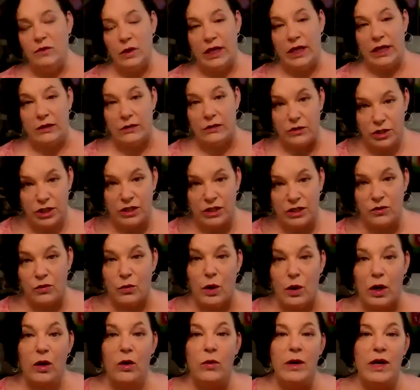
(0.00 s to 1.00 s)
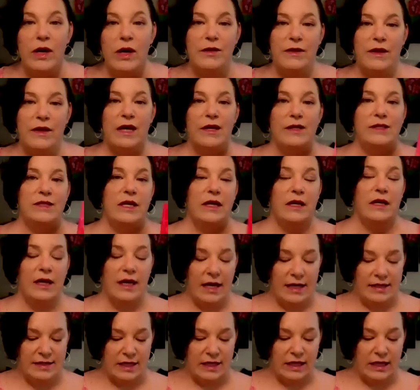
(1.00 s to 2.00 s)
energy to work with as
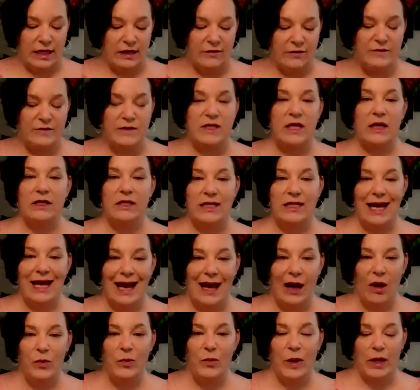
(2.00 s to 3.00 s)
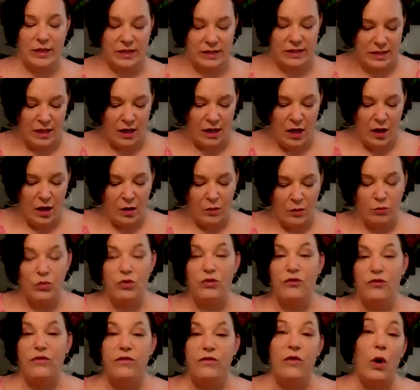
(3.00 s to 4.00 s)
a gift to help us
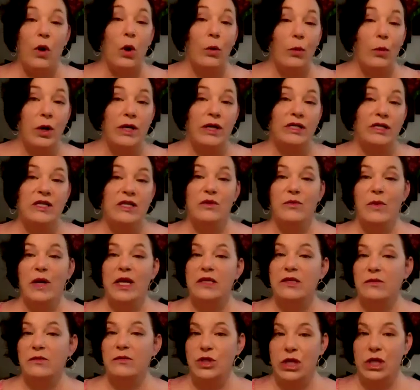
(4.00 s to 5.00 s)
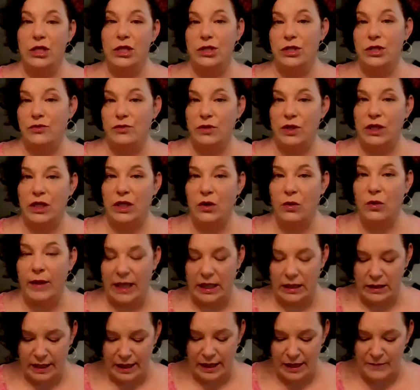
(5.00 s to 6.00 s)
move forward and to make some changes really
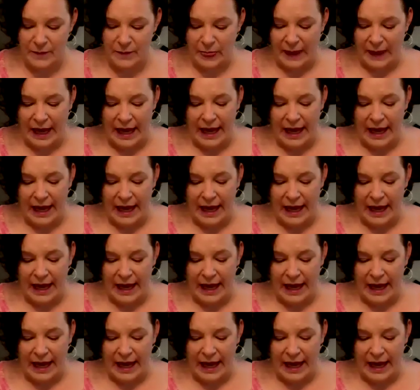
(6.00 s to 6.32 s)
quickly.